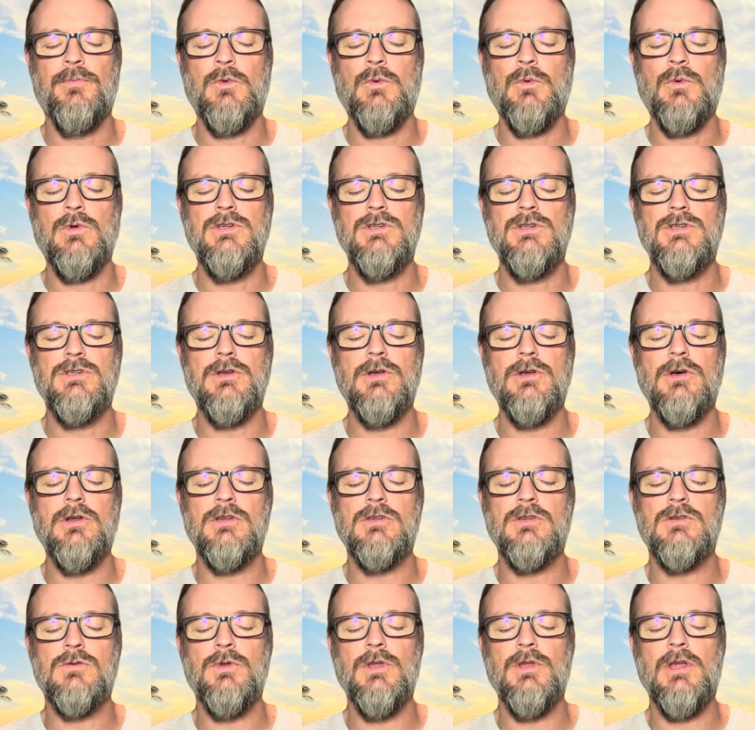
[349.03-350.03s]
we just
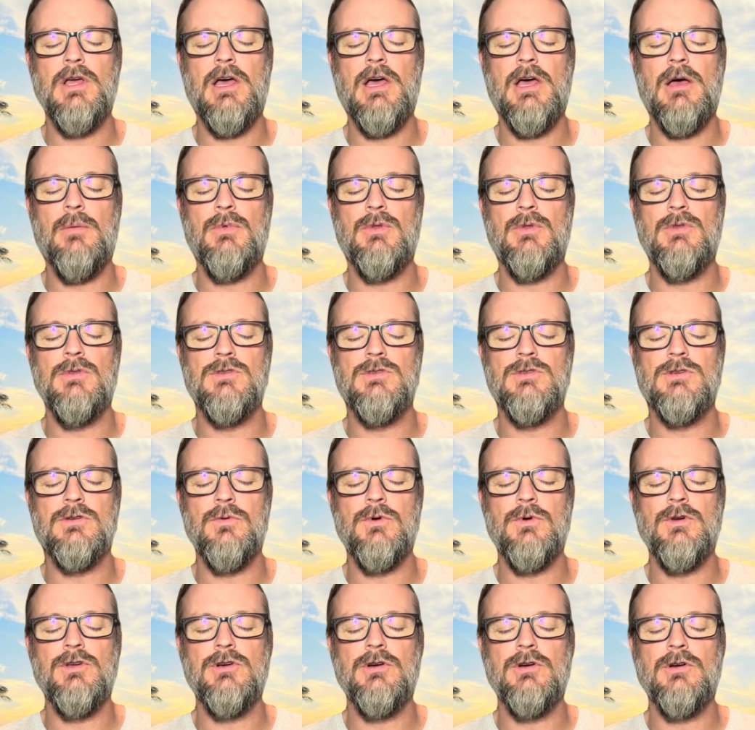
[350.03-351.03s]
notice when that happens and
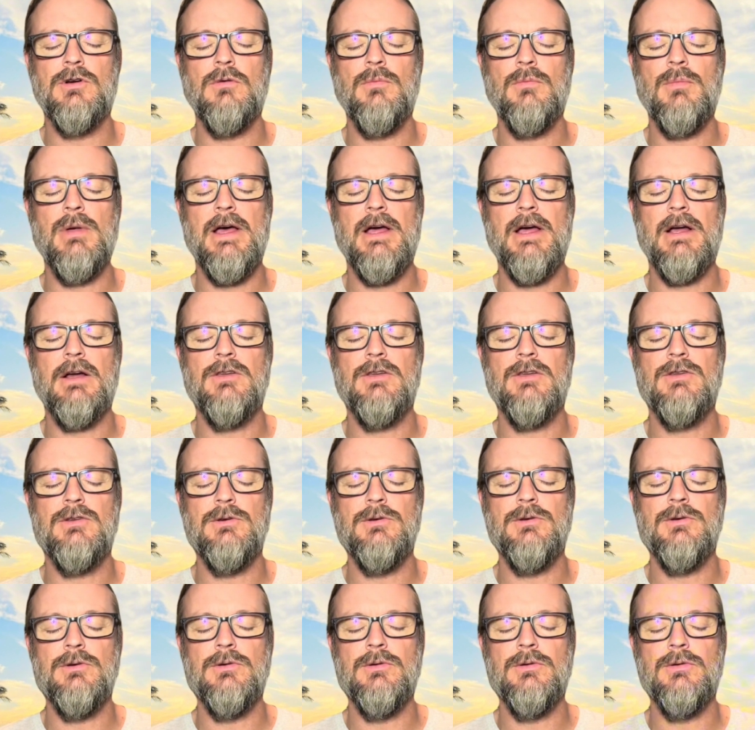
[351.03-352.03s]
return back
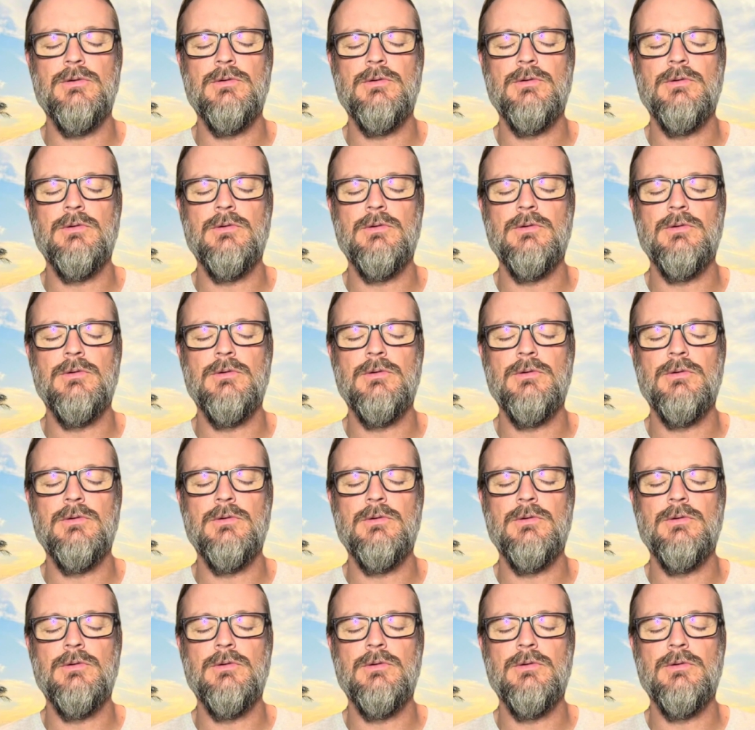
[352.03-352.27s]
to